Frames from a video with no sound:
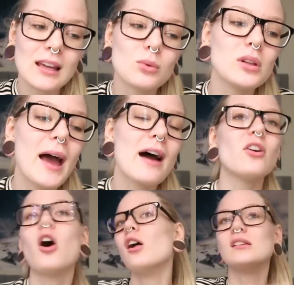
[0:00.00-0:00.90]
they will have
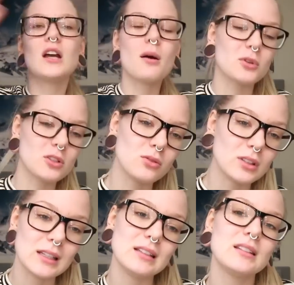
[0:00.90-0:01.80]
all the
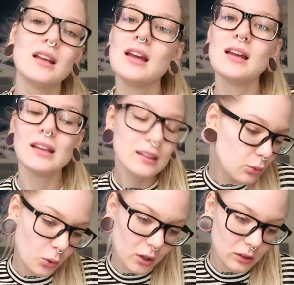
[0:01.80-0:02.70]
opportunities in
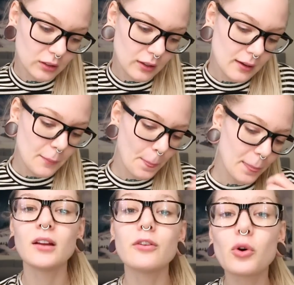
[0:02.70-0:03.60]
the world.
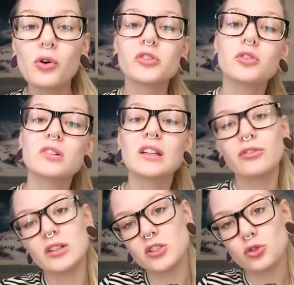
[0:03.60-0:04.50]
Of course, there are
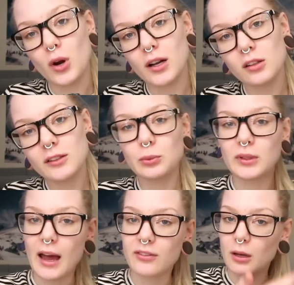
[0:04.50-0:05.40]
different struggles
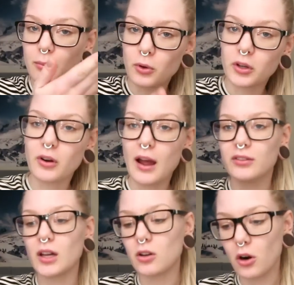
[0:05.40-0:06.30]
with having a boy or
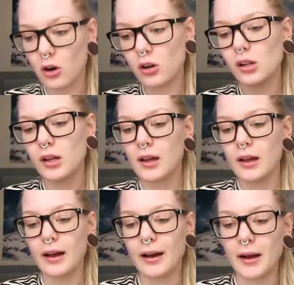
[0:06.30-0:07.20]
having a girl,
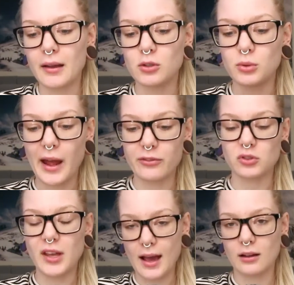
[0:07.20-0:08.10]
and you would have to
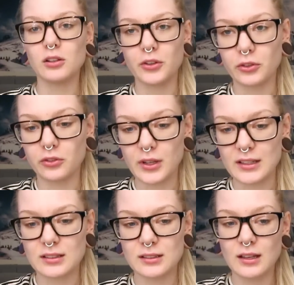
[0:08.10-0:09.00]
tackle those
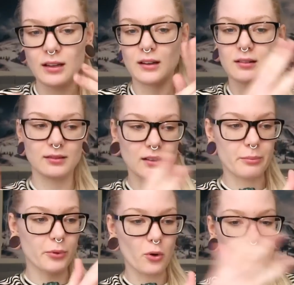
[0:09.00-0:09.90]
things
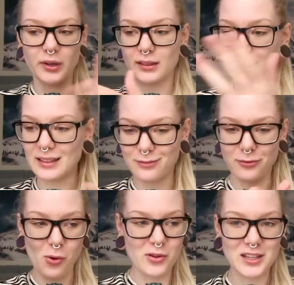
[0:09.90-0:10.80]
appropriately
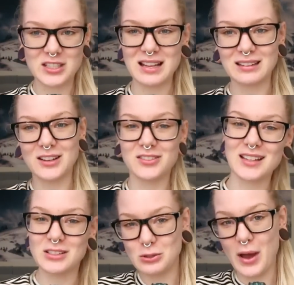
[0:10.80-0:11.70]
for the gender
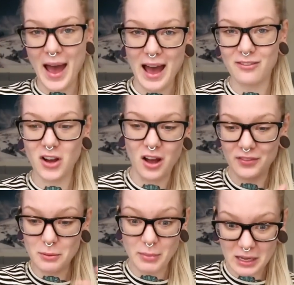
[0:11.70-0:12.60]
that you have
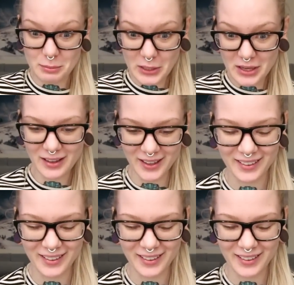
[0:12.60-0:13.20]
on the baby.